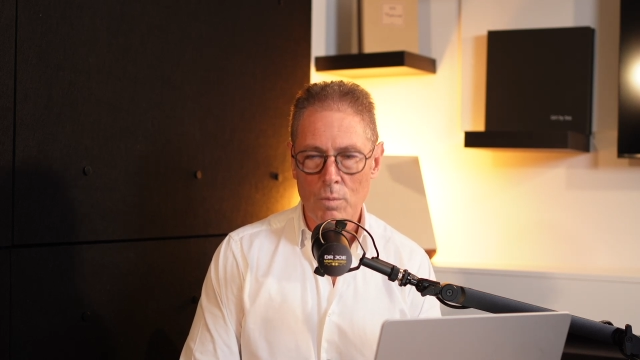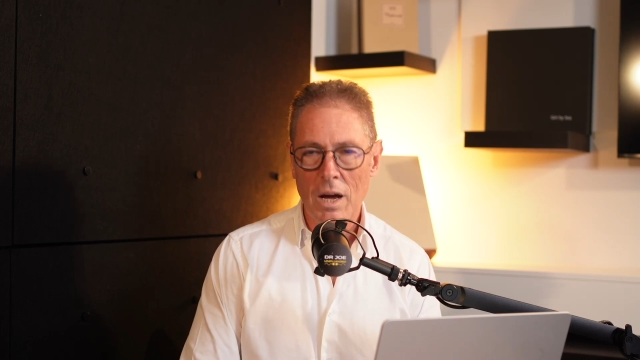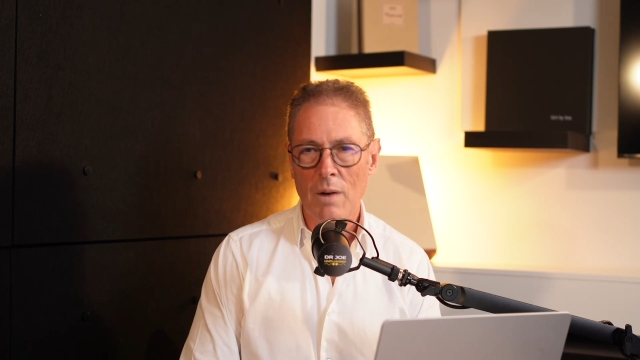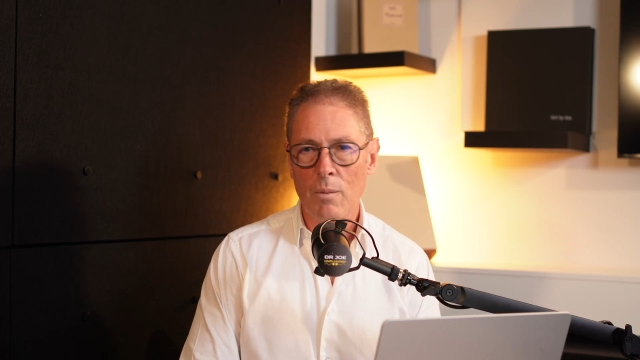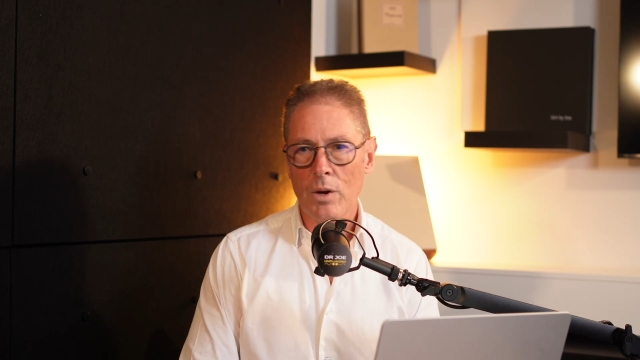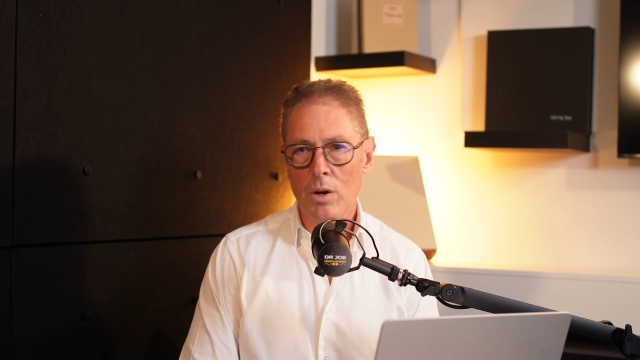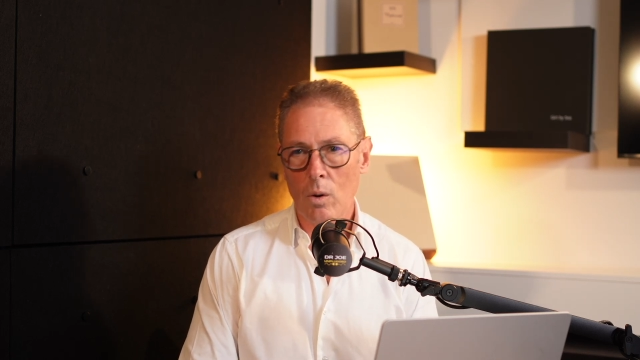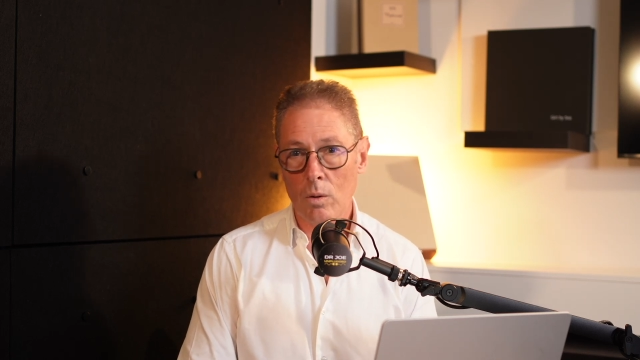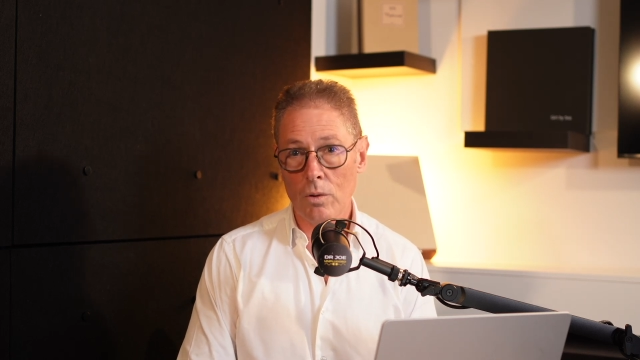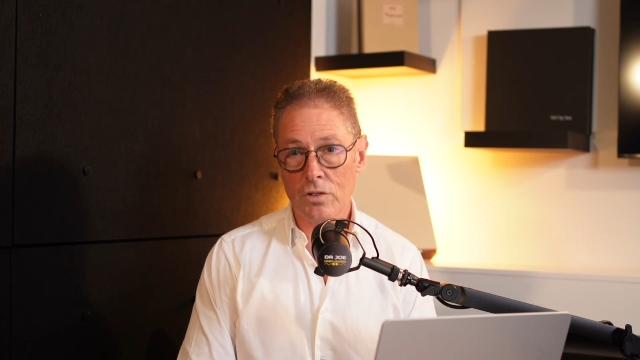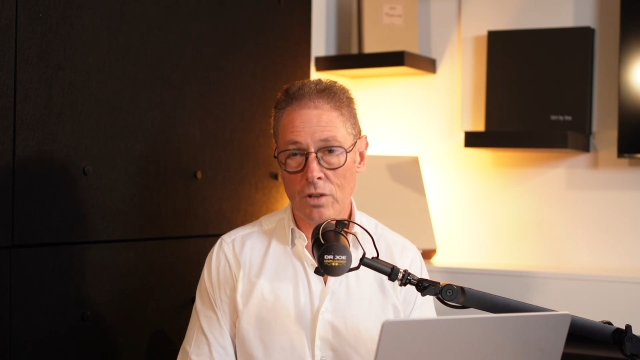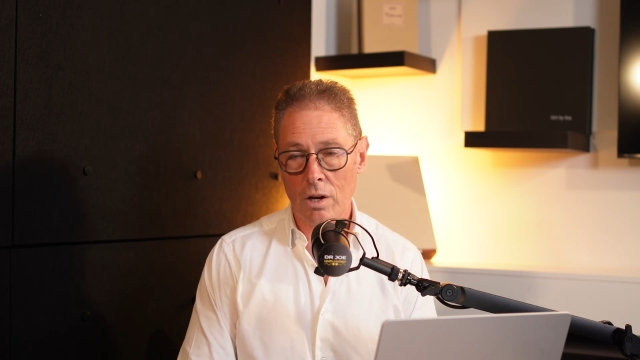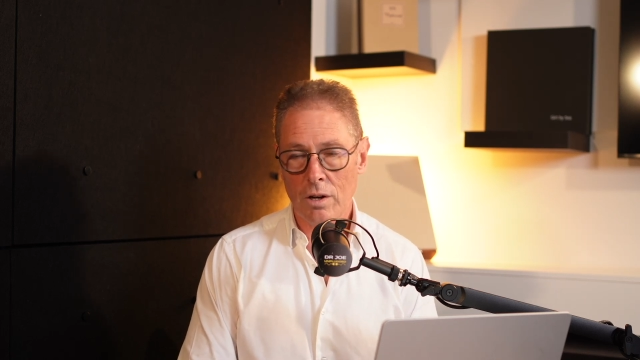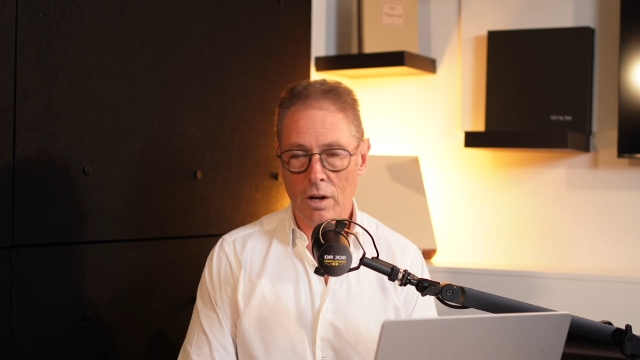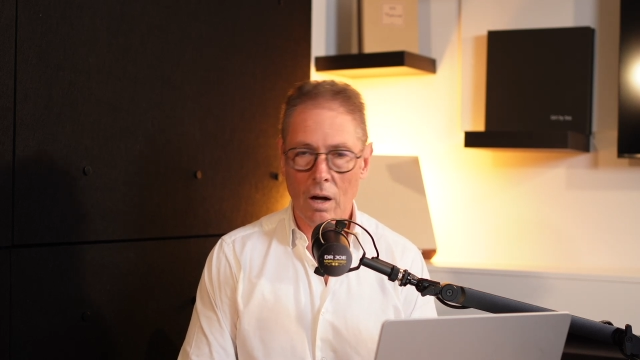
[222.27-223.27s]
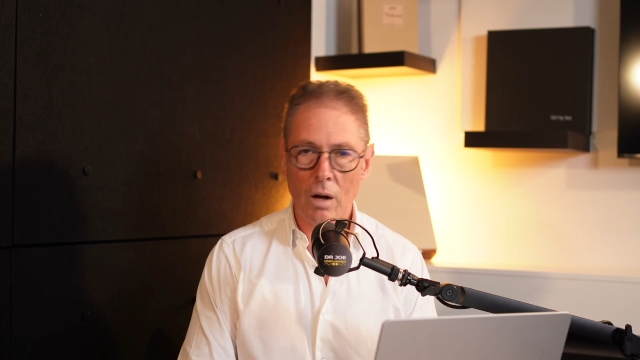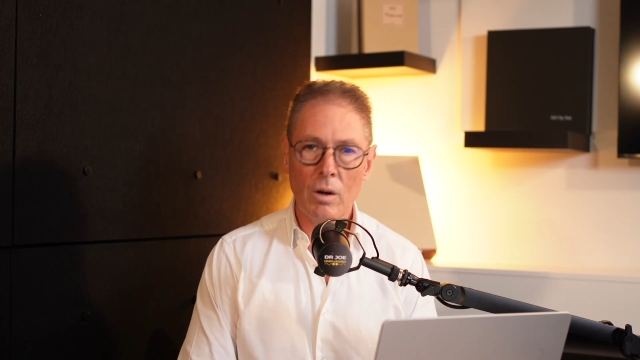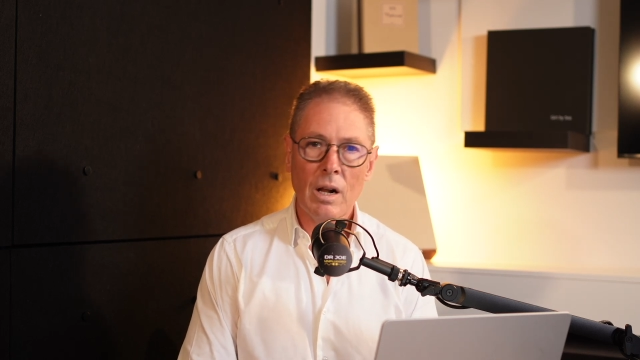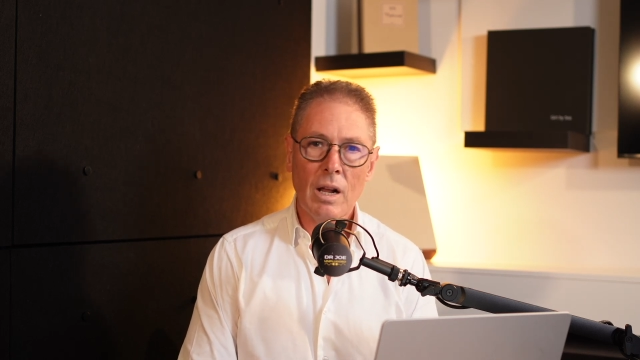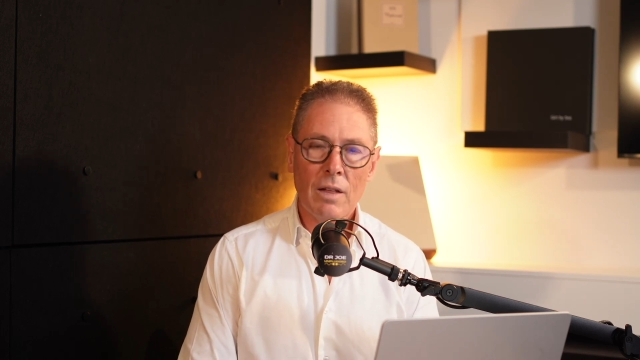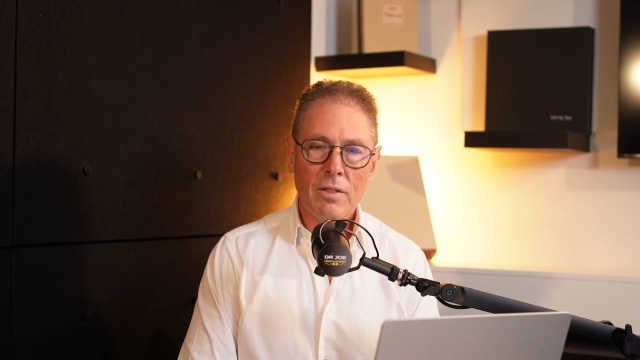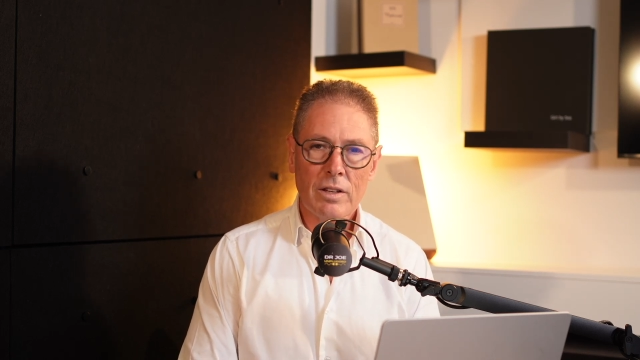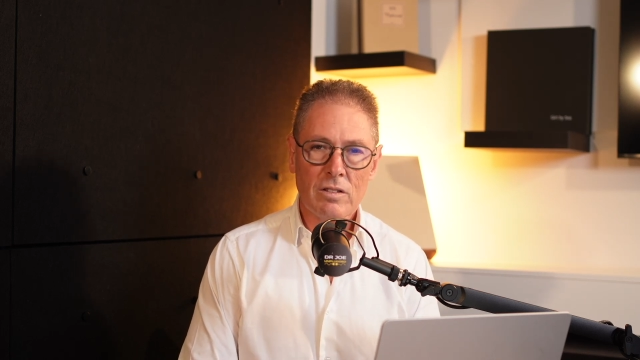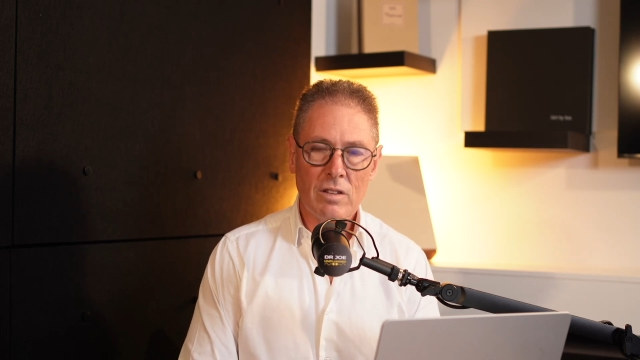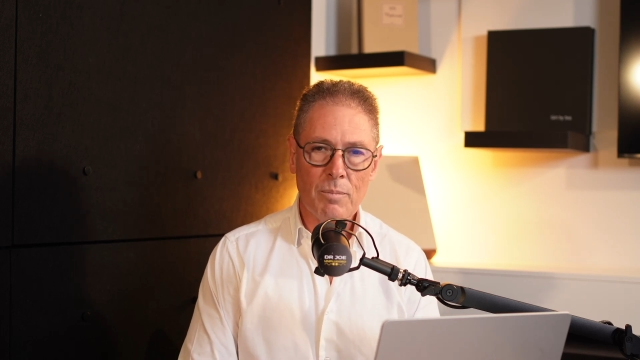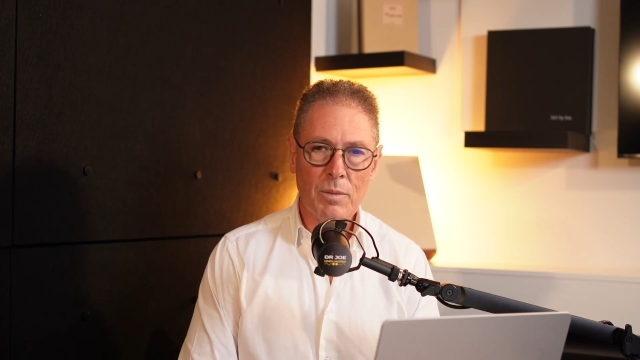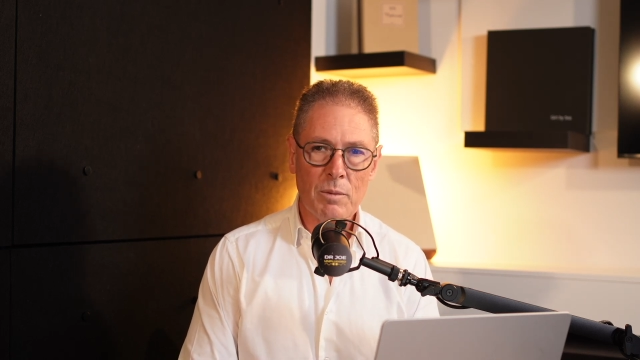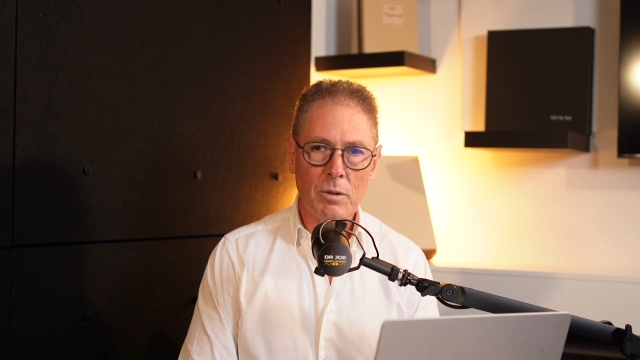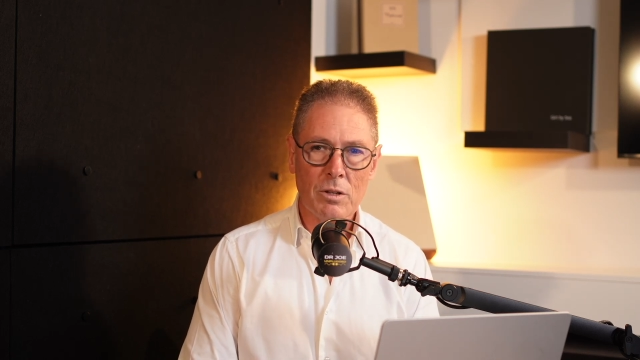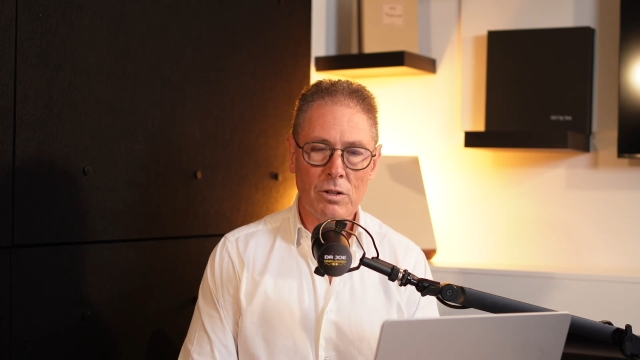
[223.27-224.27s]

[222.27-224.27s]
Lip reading: and we also know that some people in